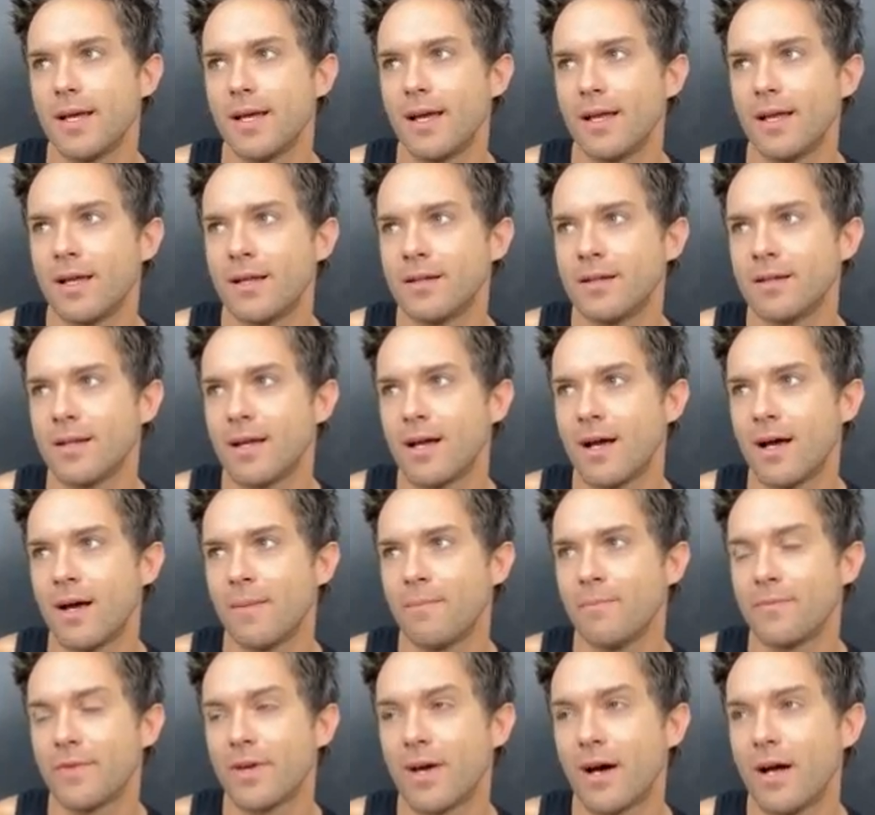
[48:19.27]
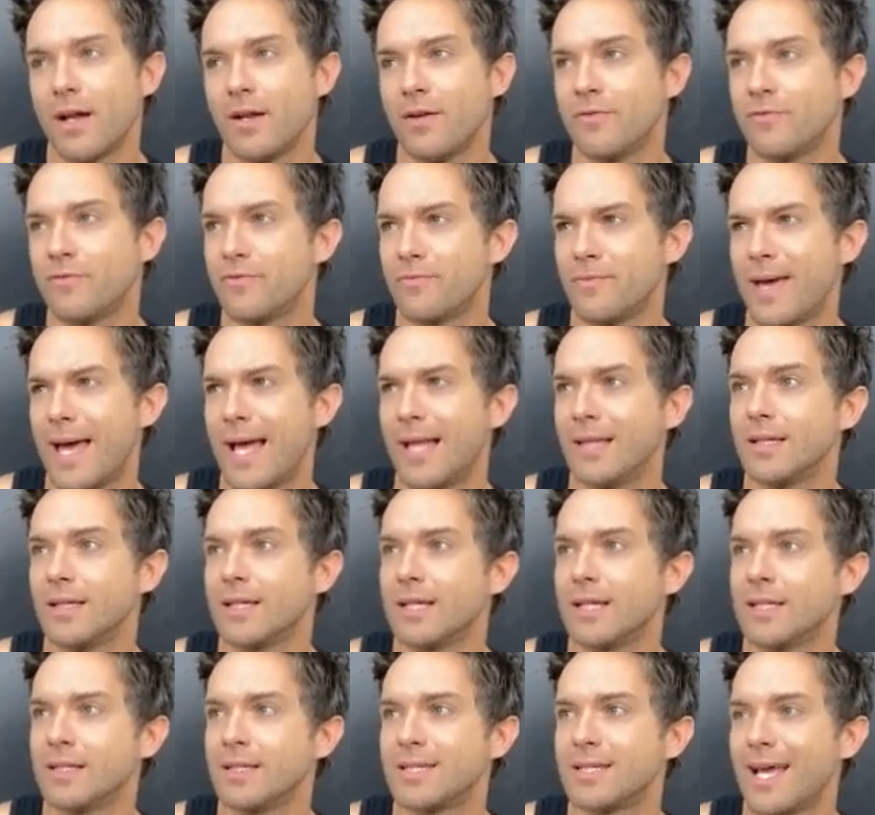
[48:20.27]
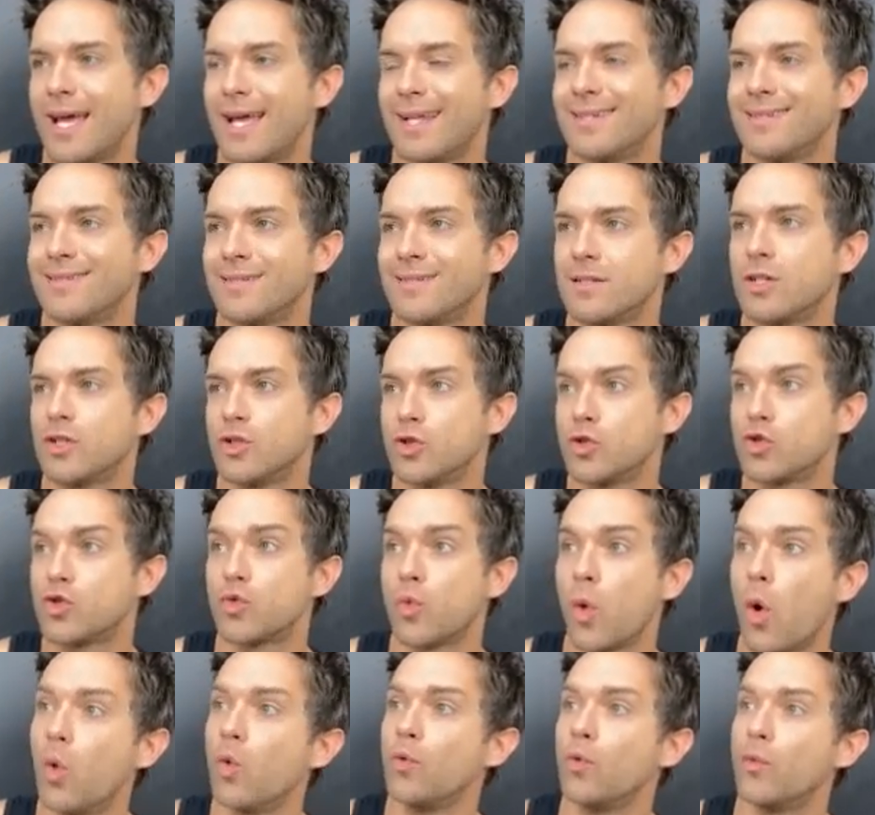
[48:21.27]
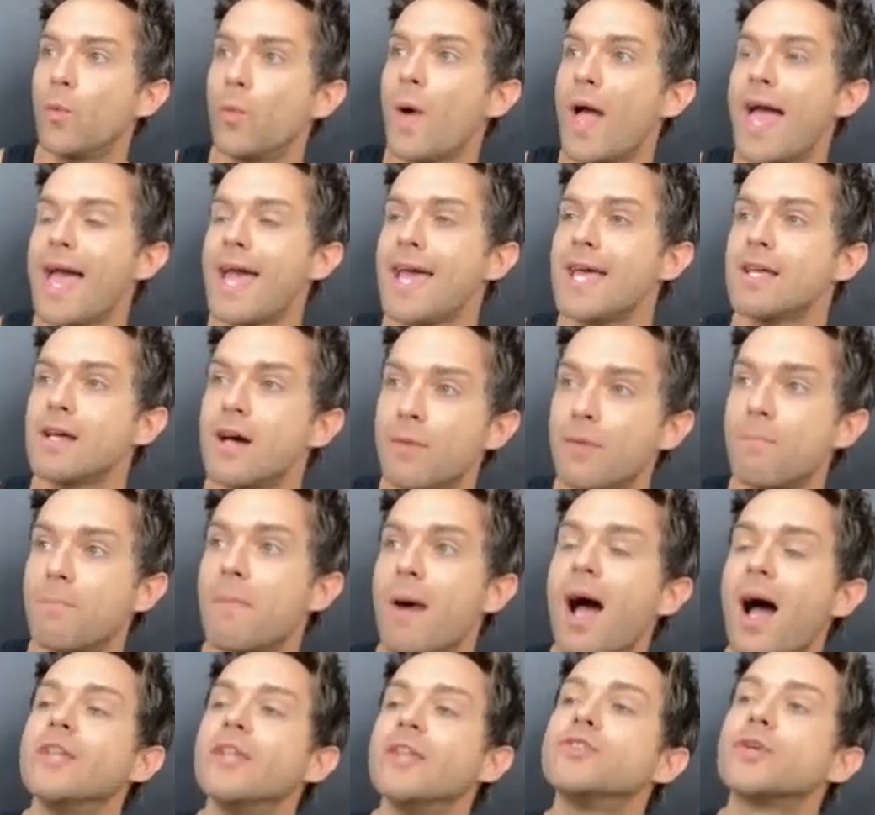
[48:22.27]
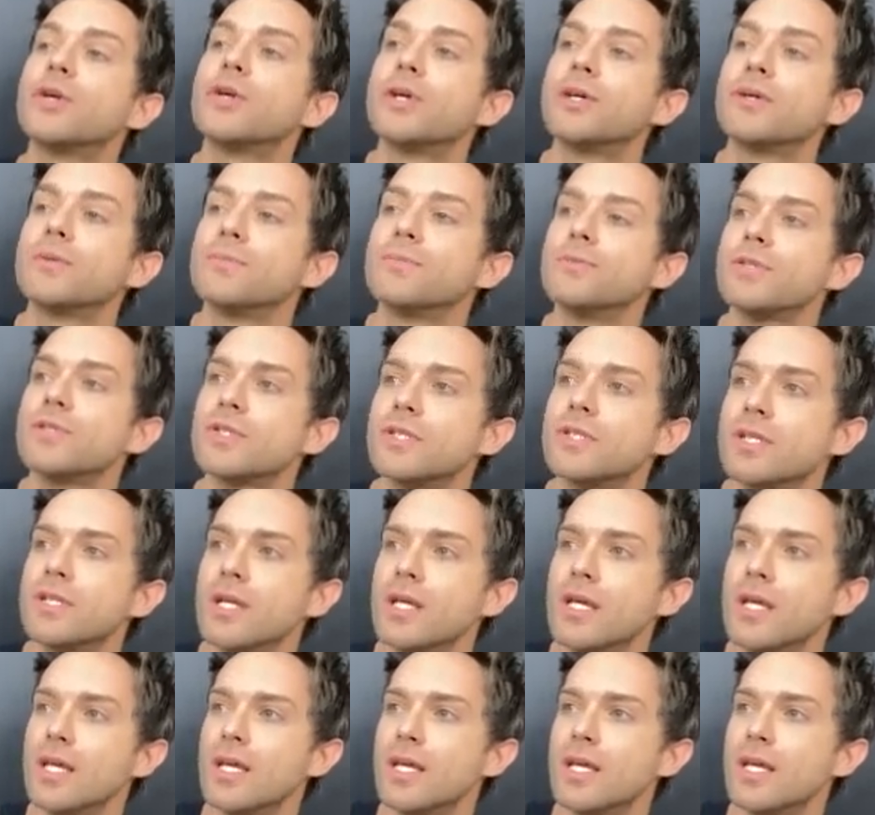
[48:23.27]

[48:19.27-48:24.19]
and kind of elegant and controlled way on my terms.